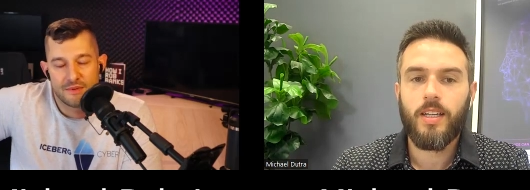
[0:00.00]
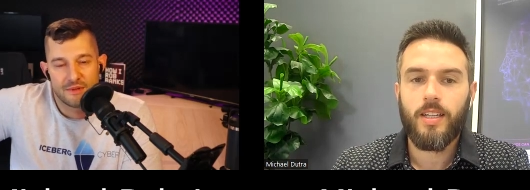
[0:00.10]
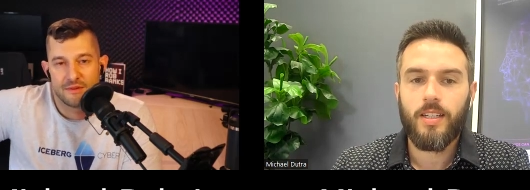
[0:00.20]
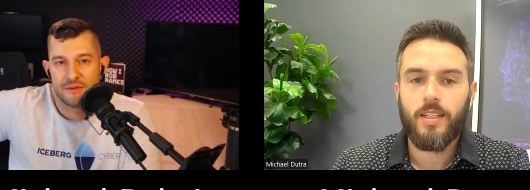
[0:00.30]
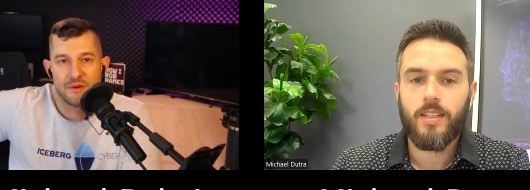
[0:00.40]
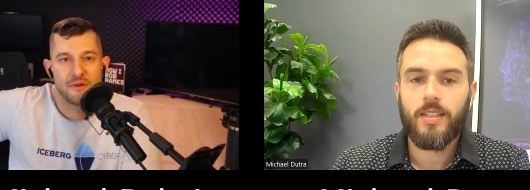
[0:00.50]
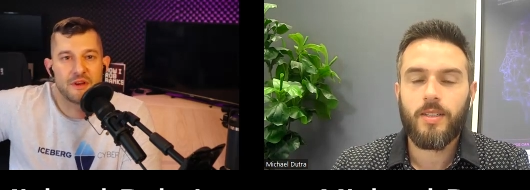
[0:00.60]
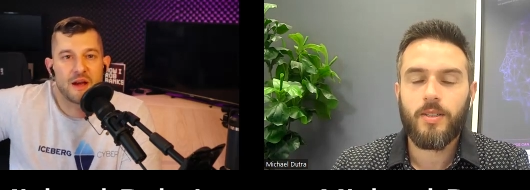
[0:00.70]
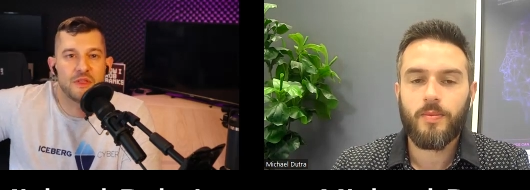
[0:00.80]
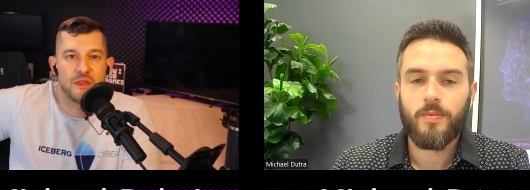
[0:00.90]
Speaker 1: The, the I
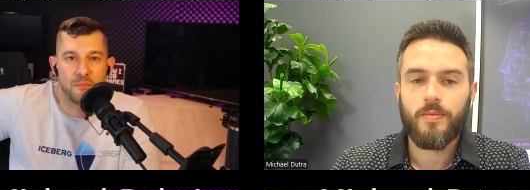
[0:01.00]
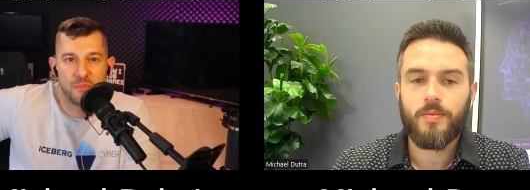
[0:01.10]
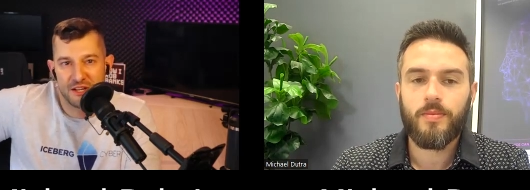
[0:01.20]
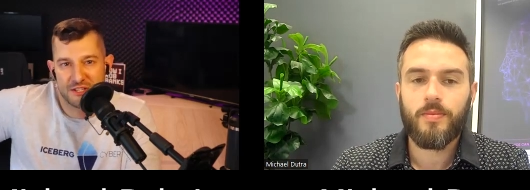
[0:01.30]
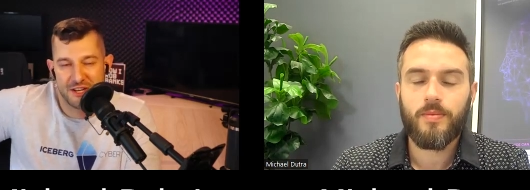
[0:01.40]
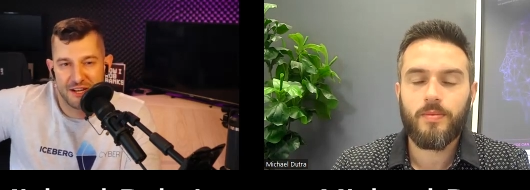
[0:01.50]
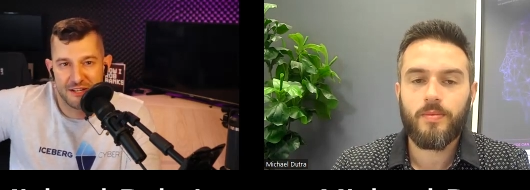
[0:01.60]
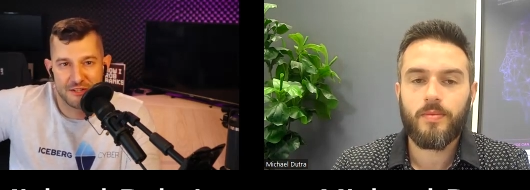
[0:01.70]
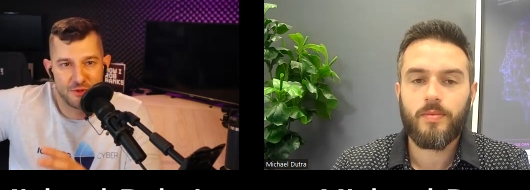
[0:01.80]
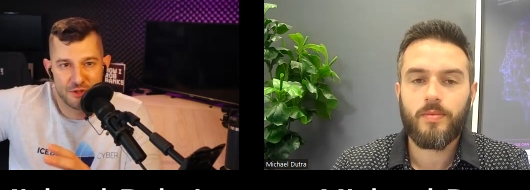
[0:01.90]
mean the plus side is
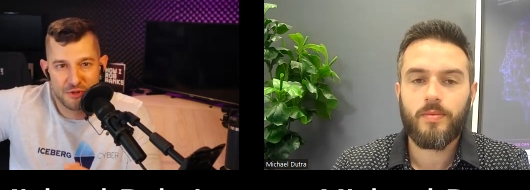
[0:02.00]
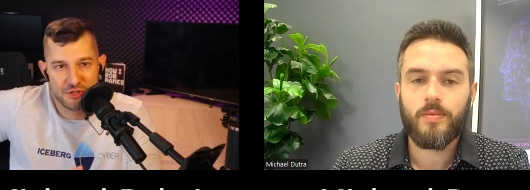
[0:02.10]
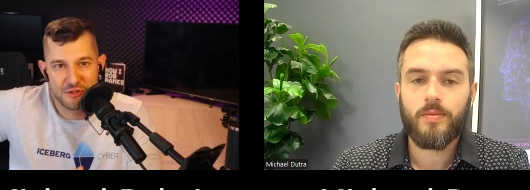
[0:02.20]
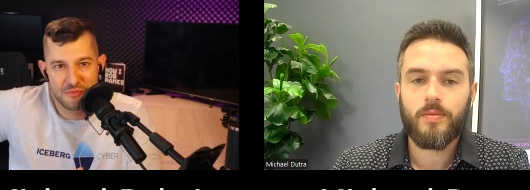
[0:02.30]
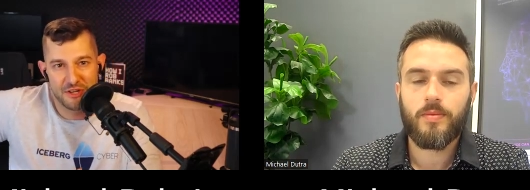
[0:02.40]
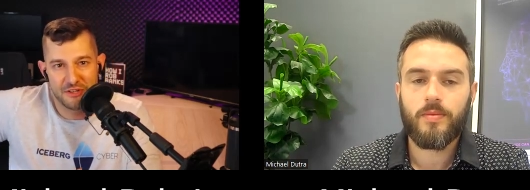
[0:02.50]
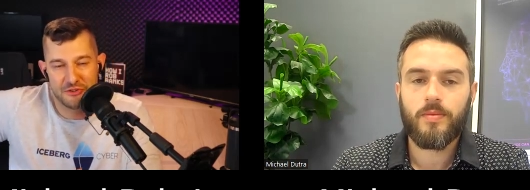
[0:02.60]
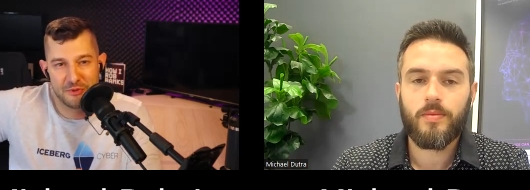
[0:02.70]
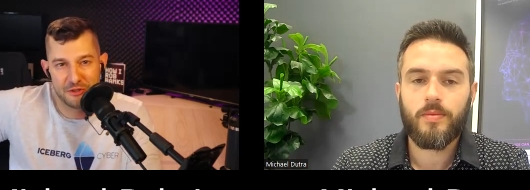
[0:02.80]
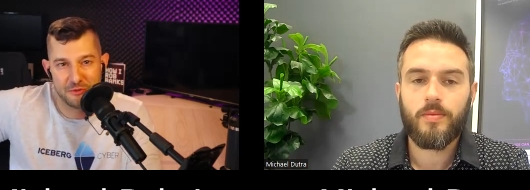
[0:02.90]
we we shouldn't be all doom
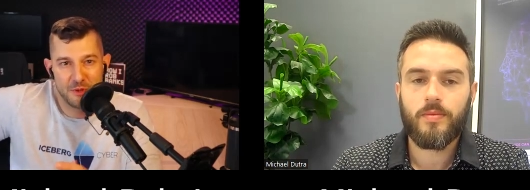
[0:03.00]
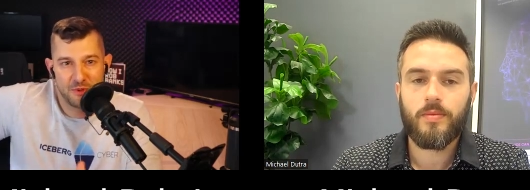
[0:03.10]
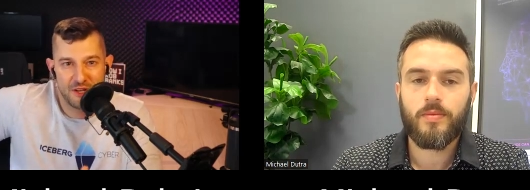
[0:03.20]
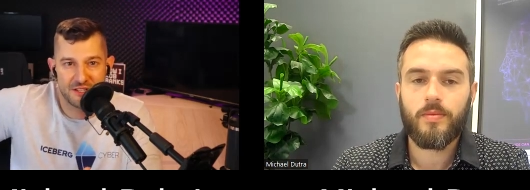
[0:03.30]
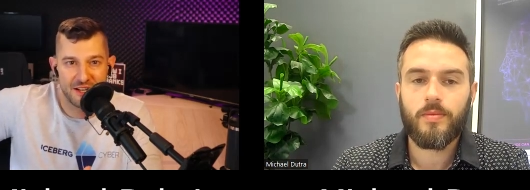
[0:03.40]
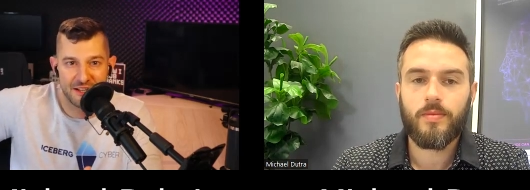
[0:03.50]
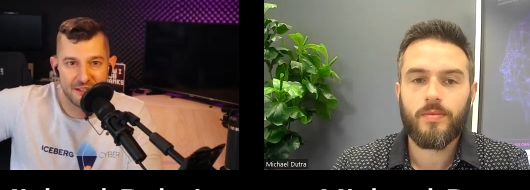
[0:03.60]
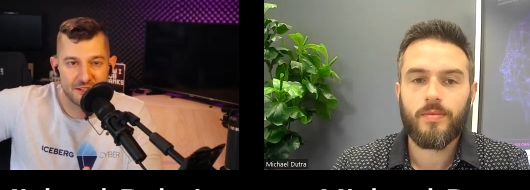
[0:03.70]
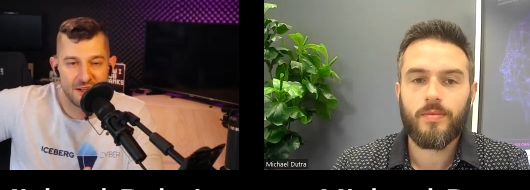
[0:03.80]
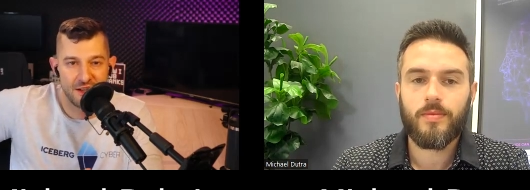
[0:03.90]
and gloom. The plus side
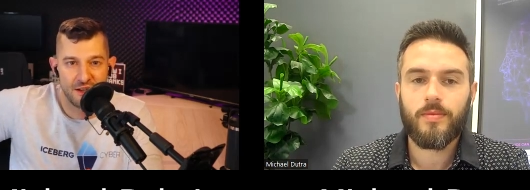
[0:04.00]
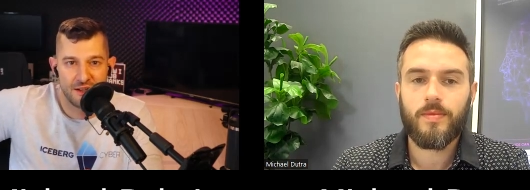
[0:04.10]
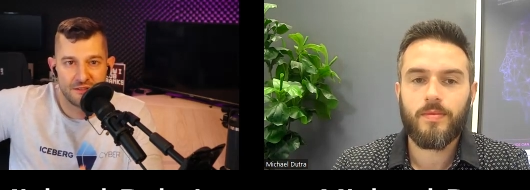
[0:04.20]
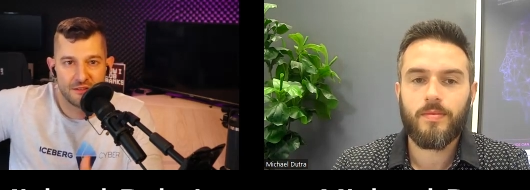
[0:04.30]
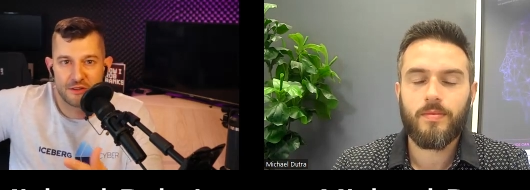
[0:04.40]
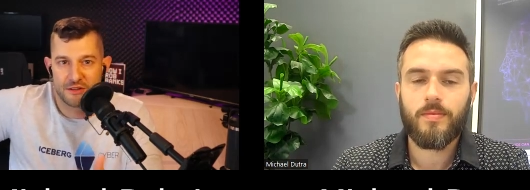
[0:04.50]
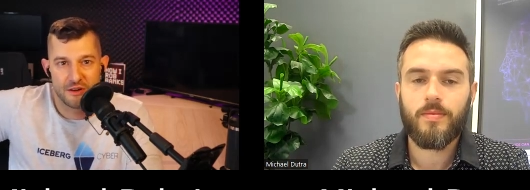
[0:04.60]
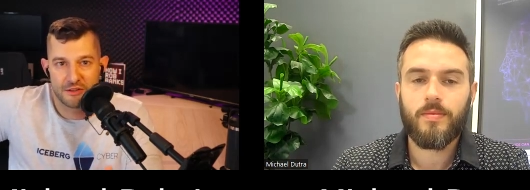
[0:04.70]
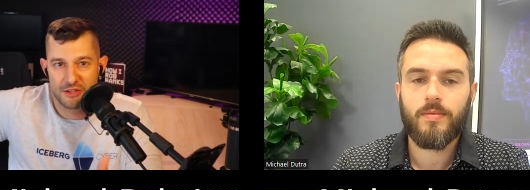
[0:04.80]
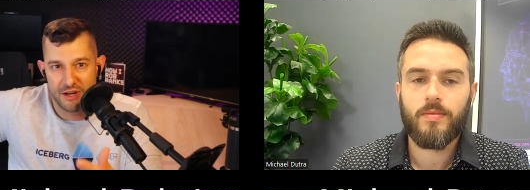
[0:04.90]
is there
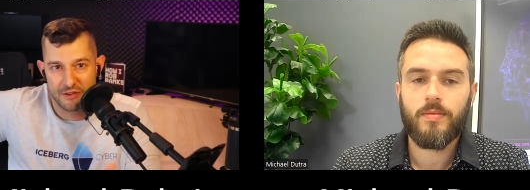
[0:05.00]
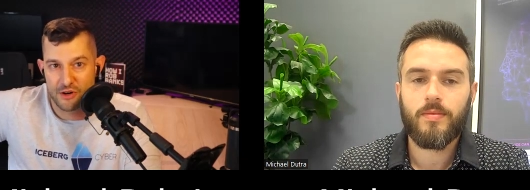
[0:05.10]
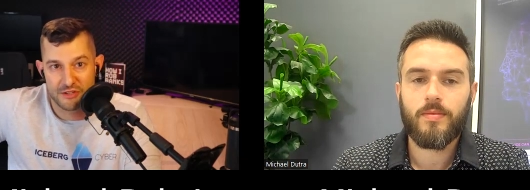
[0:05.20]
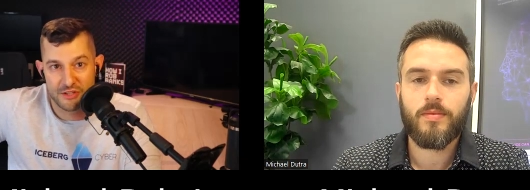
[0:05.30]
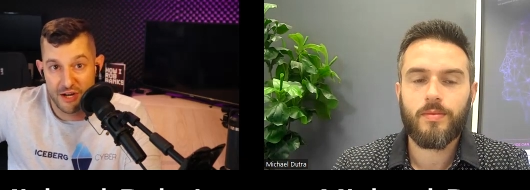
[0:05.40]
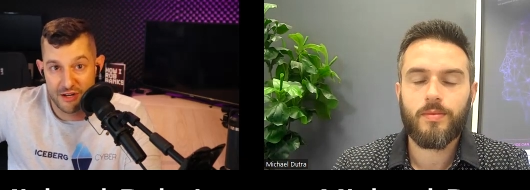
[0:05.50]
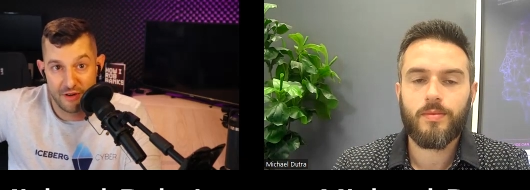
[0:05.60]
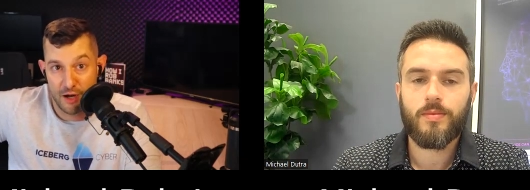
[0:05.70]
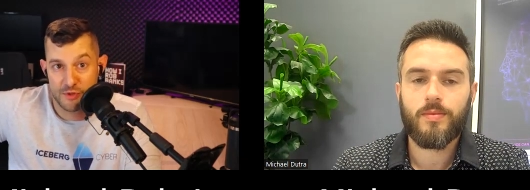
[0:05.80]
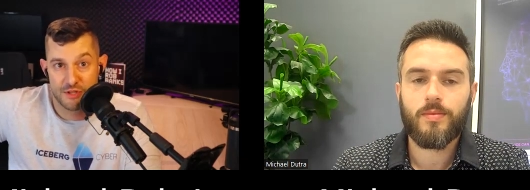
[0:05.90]
are uh, there are a ton of
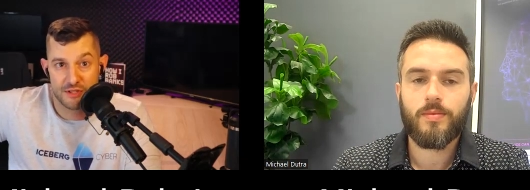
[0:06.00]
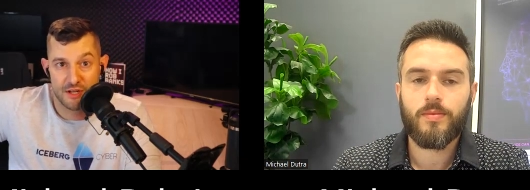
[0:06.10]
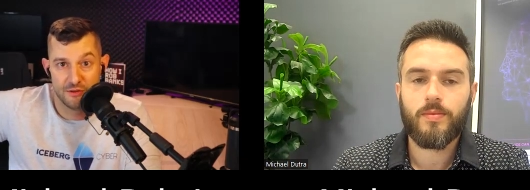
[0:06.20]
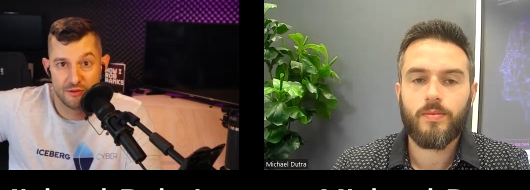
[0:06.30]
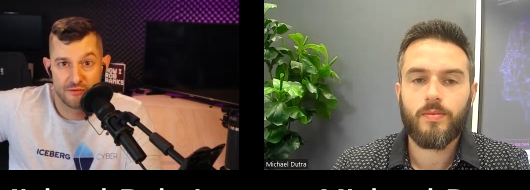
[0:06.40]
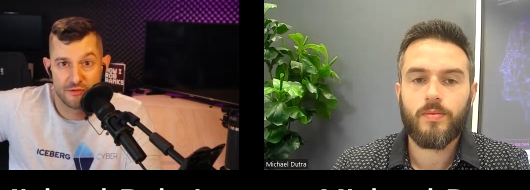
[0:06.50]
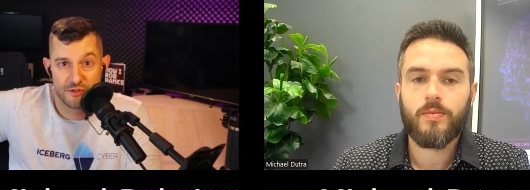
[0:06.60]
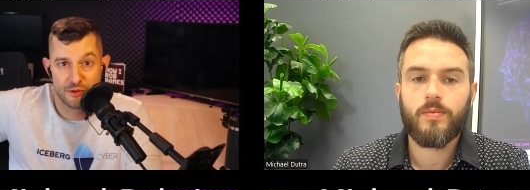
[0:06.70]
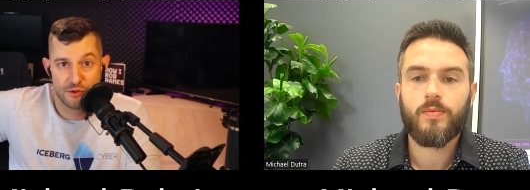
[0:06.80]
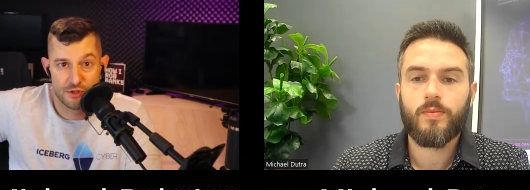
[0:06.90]
options out there for
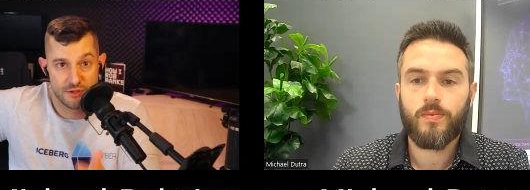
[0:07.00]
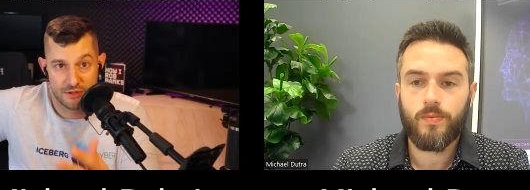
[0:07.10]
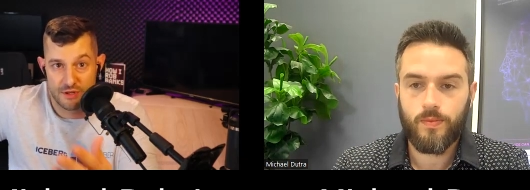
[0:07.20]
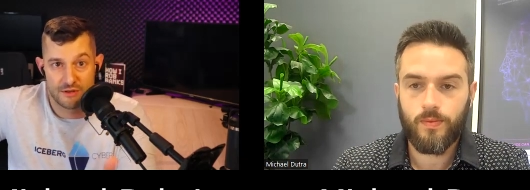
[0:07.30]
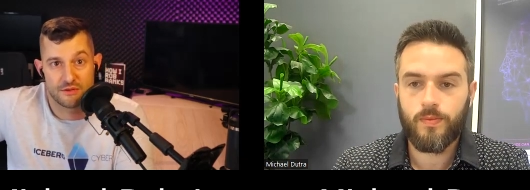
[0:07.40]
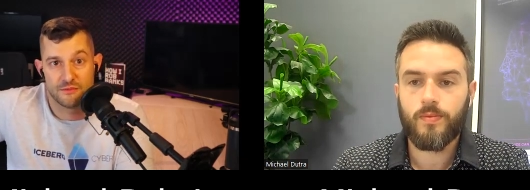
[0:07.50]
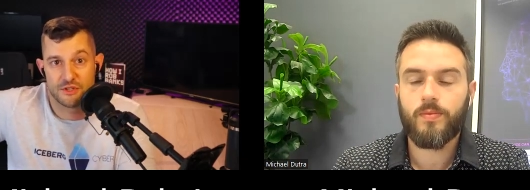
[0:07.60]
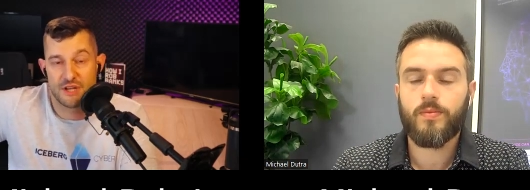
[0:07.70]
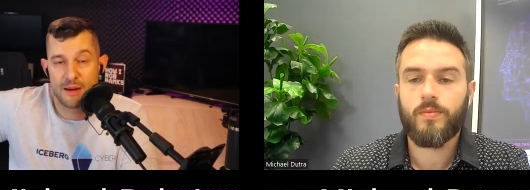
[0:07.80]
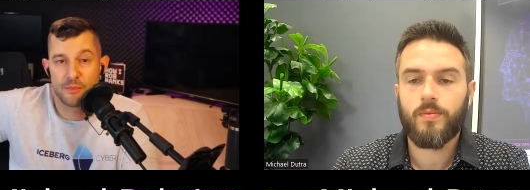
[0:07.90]
solutions. So the
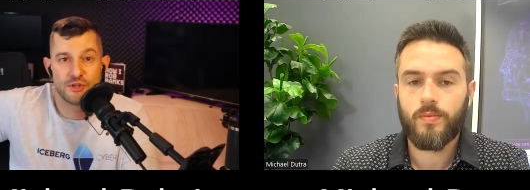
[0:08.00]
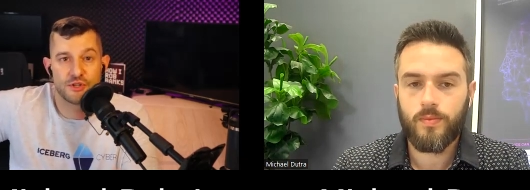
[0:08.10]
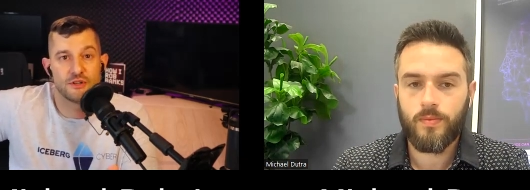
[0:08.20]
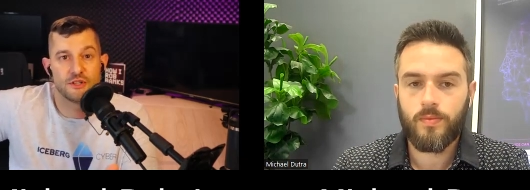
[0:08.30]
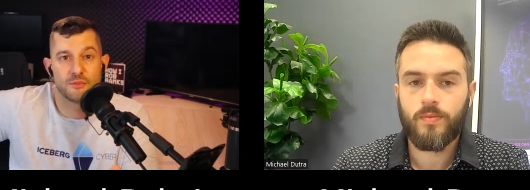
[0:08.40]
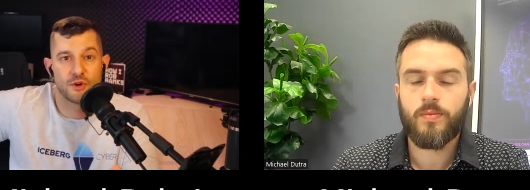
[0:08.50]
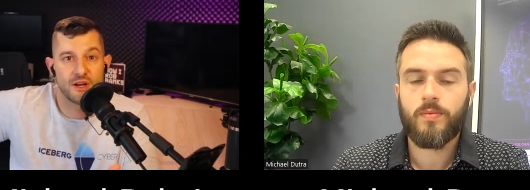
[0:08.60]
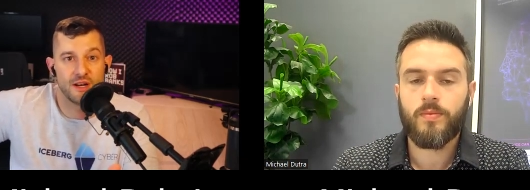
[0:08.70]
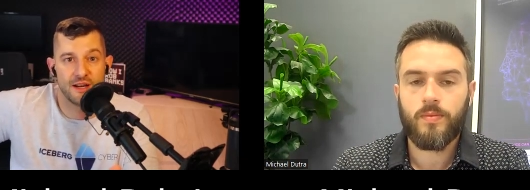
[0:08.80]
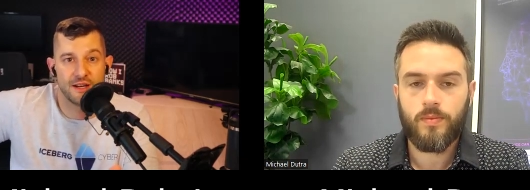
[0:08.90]
mm-hmm. cyber insurance
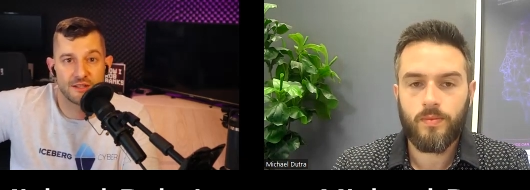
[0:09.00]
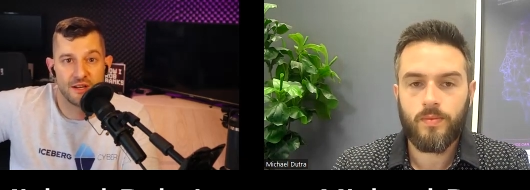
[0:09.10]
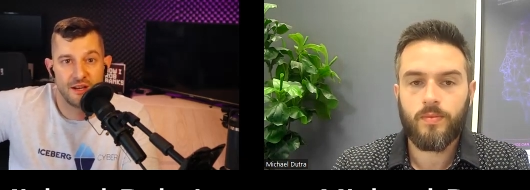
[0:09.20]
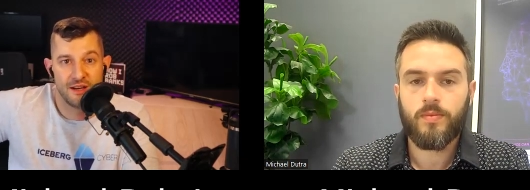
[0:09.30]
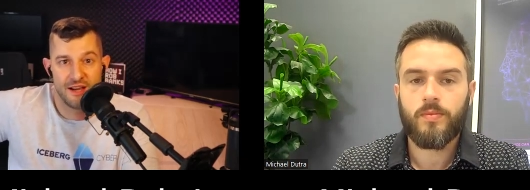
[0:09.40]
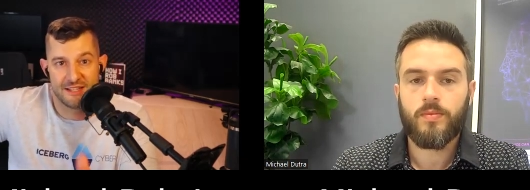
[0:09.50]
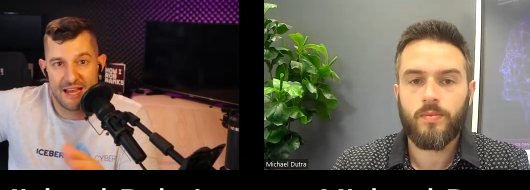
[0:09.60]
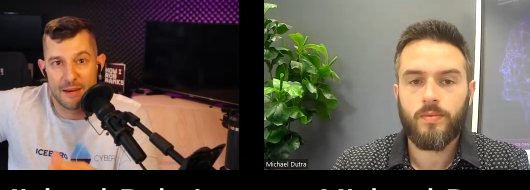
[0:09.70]
market has has ebbed